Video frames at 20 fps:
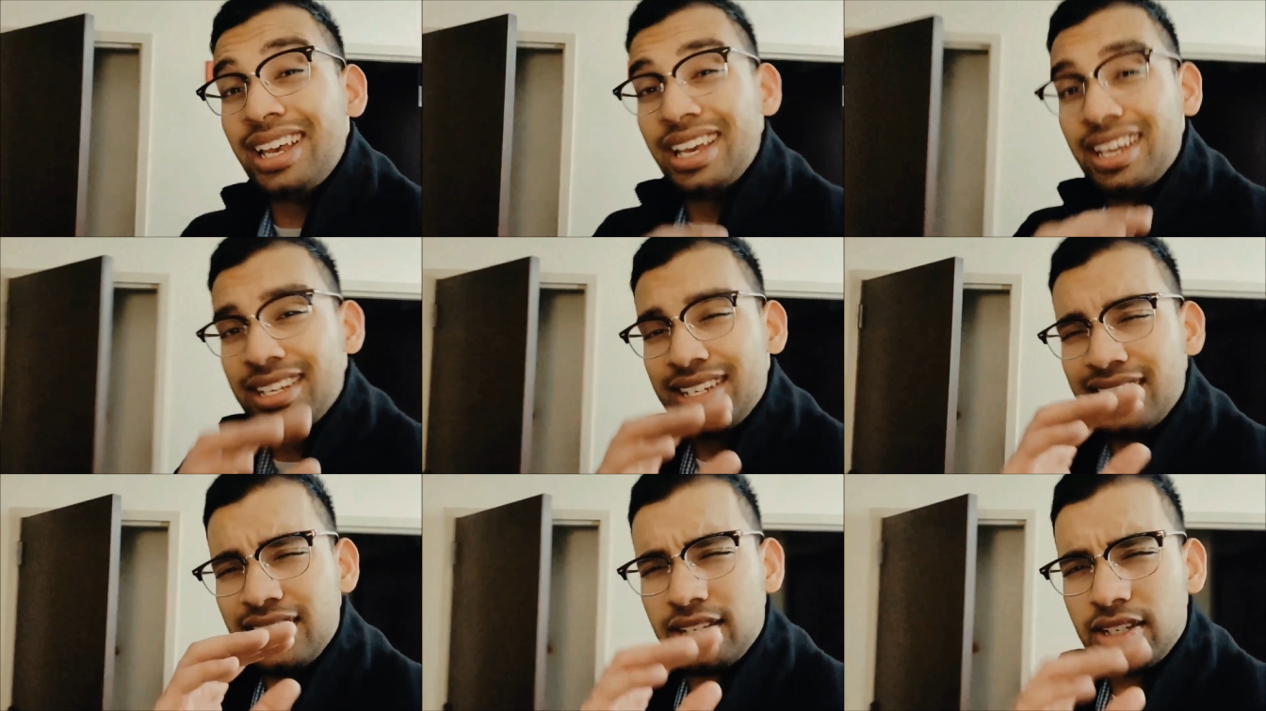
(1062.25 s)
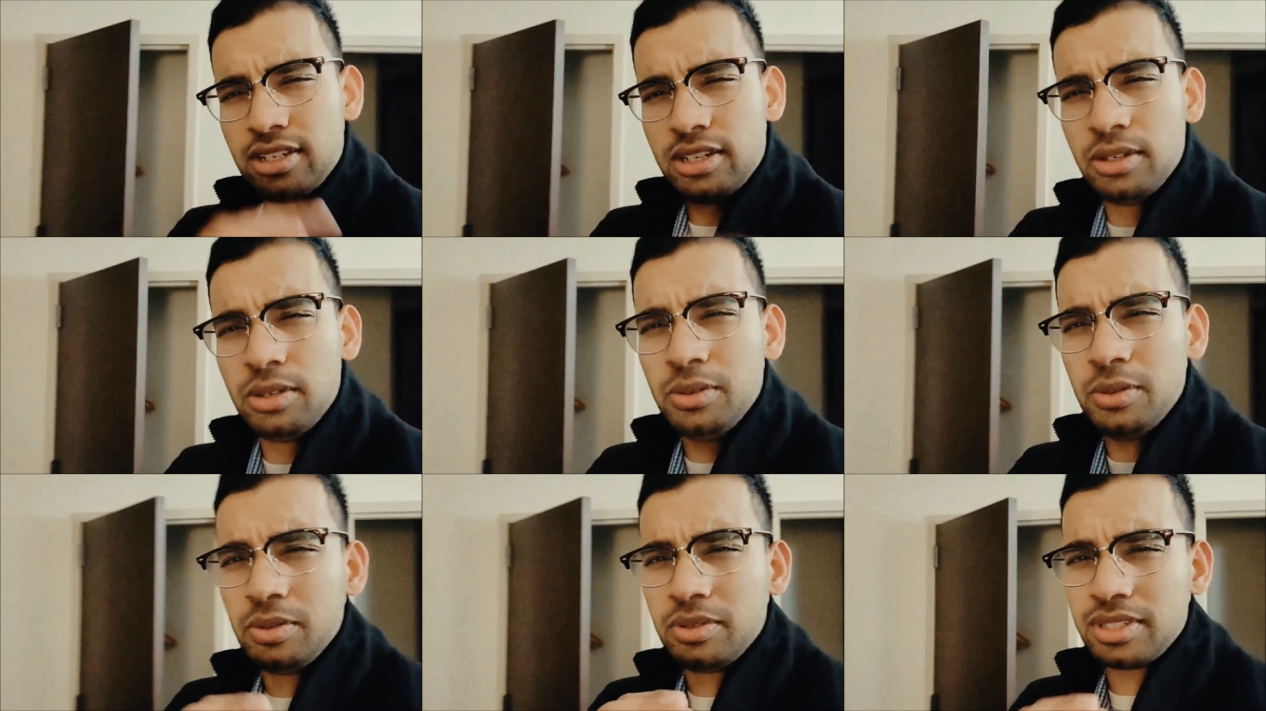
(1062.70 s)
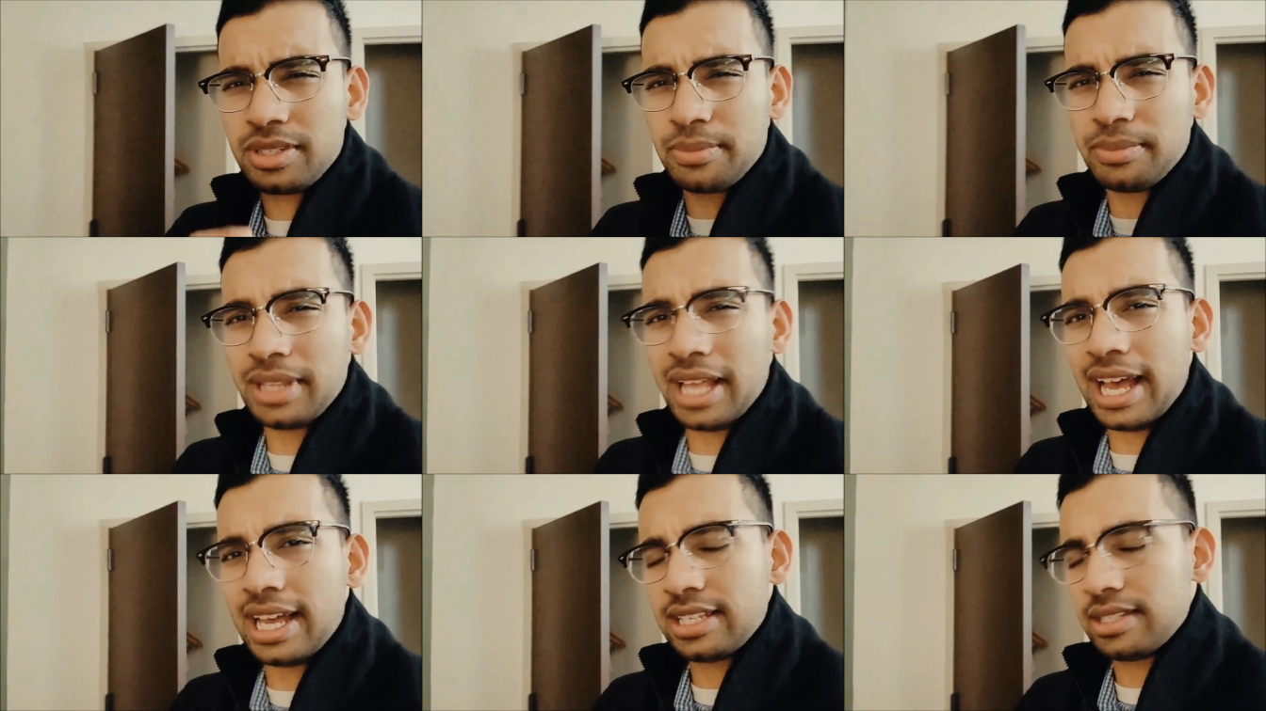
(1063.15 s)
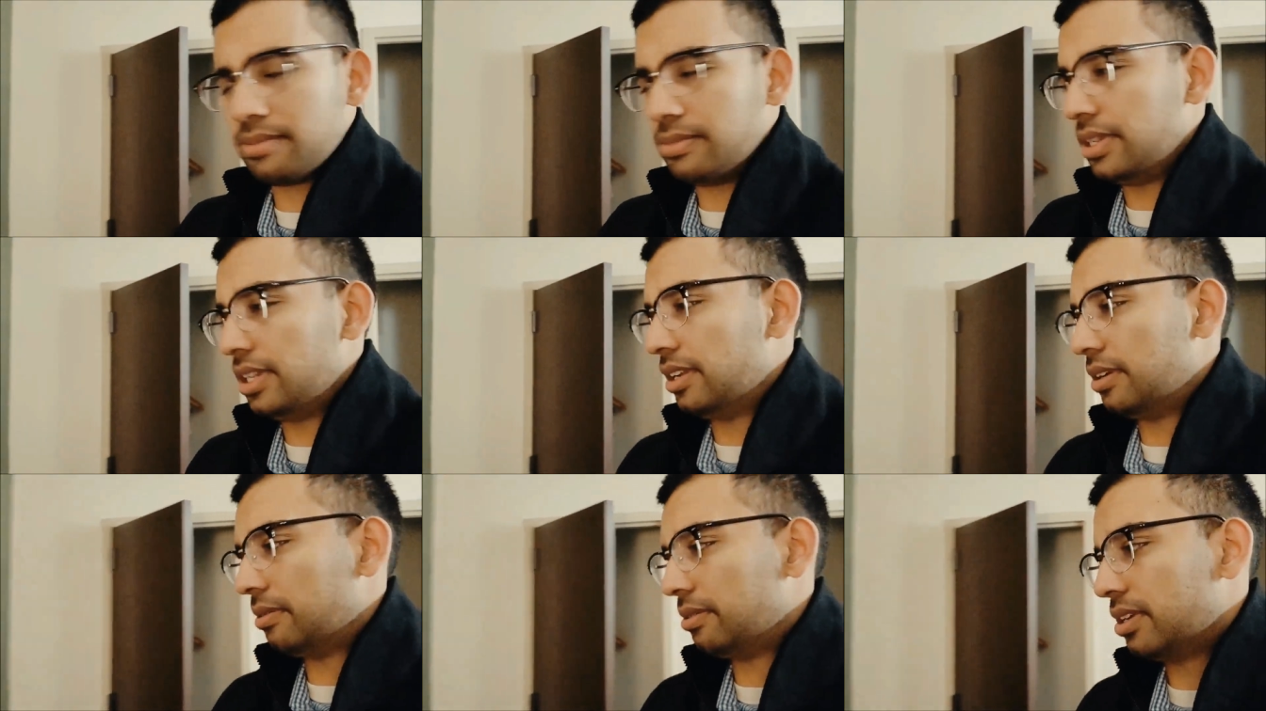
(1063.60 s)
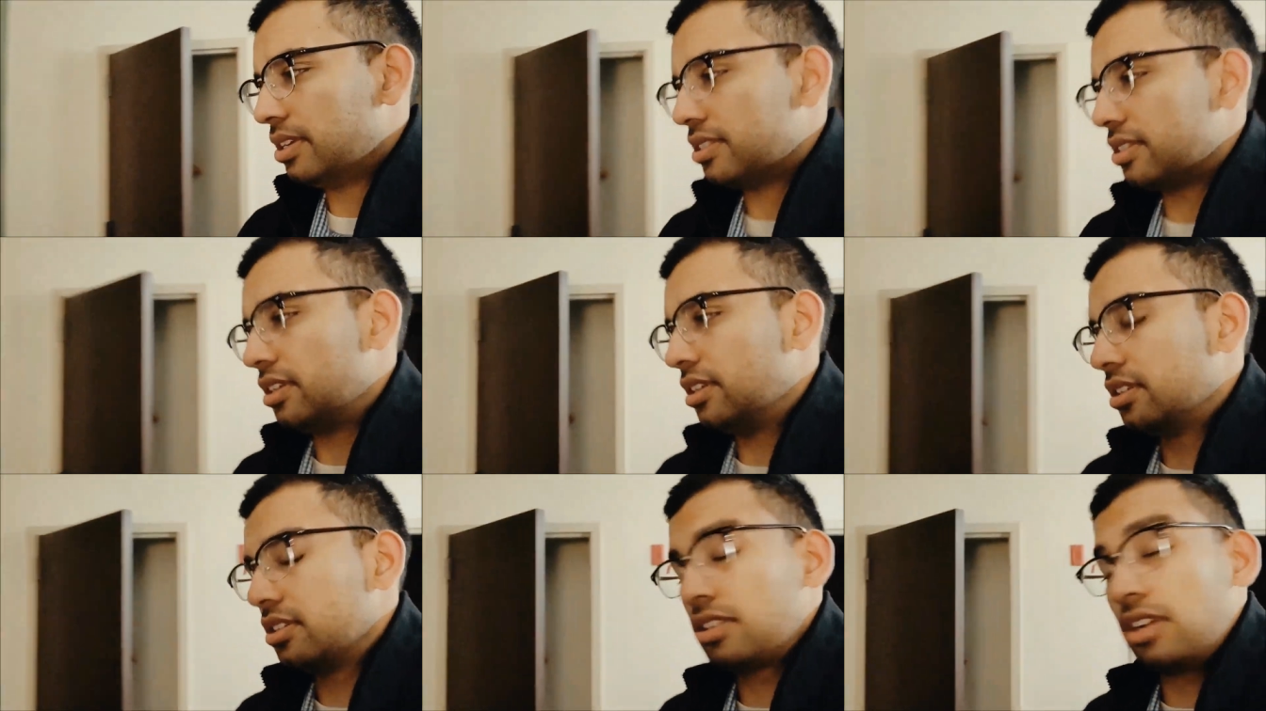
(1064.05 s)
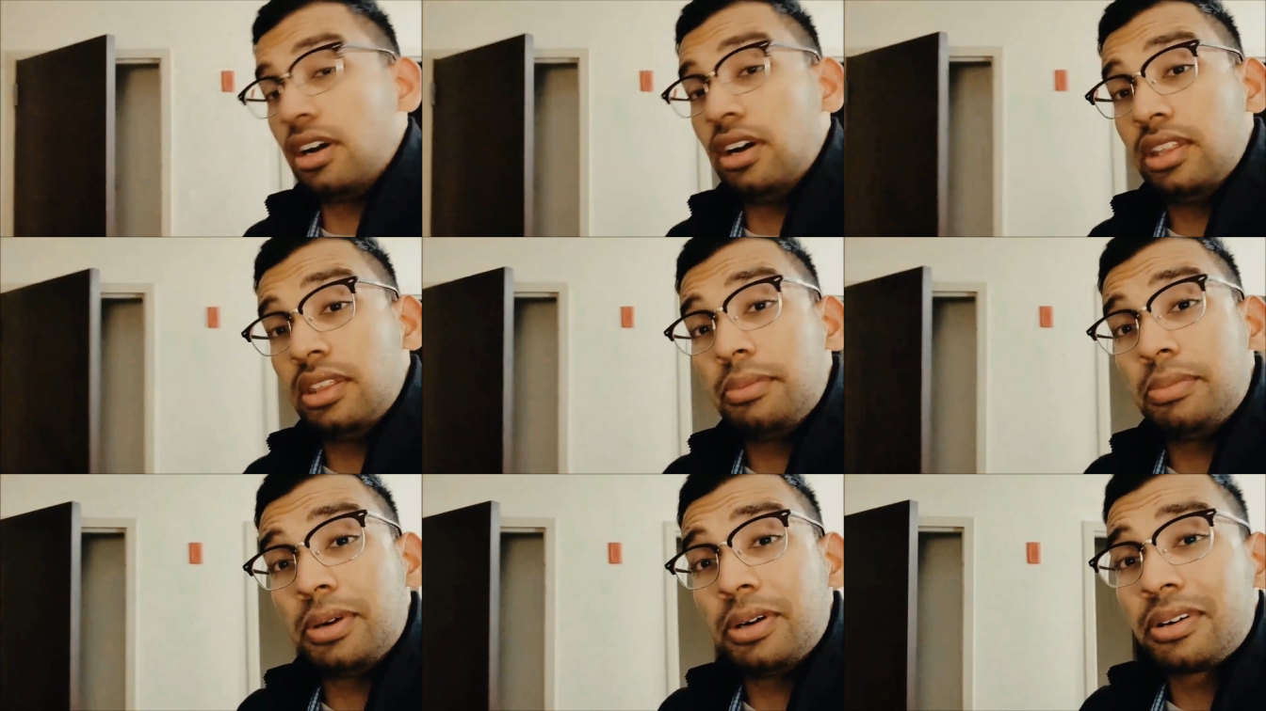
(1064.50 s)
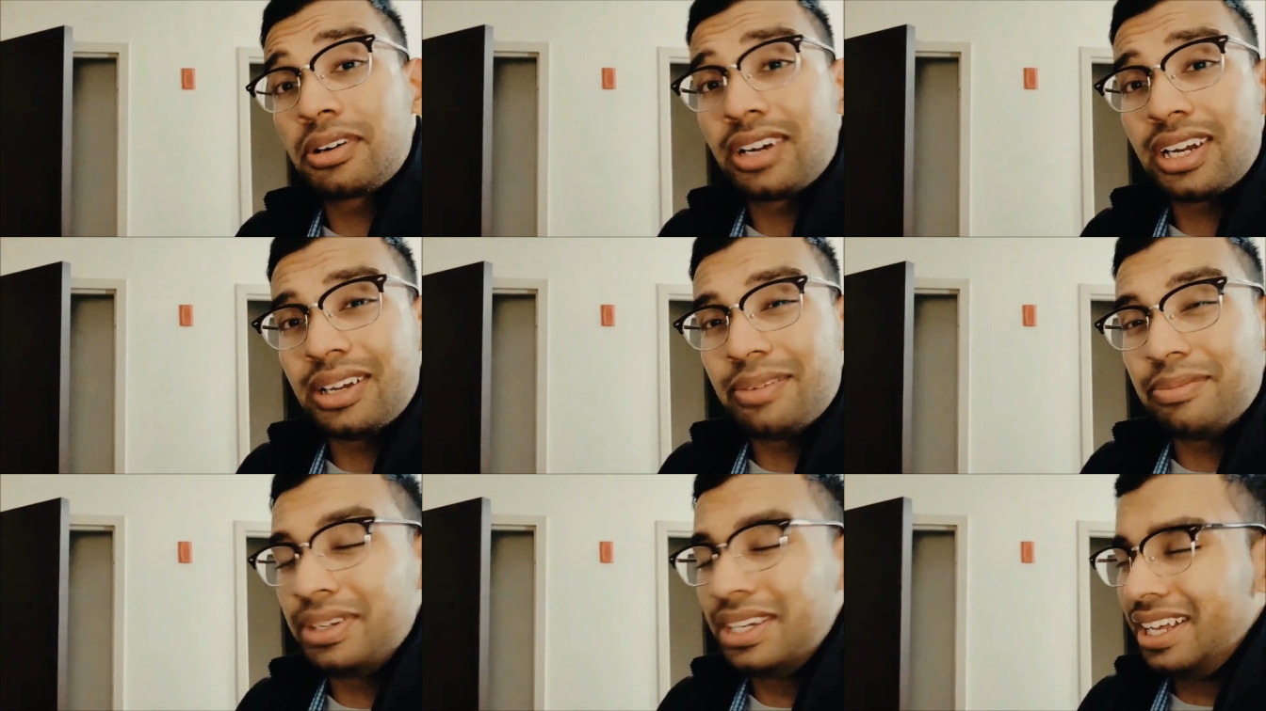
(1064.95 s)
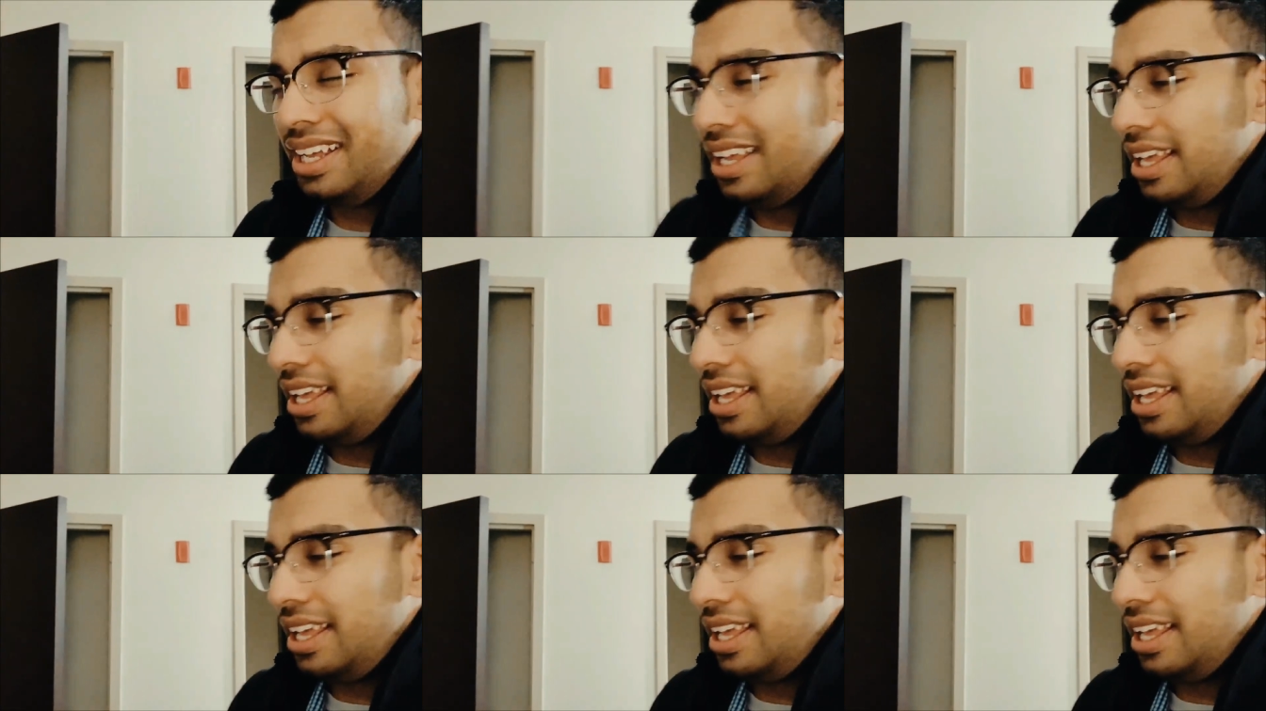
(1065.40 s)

is just do some last minute research on the program,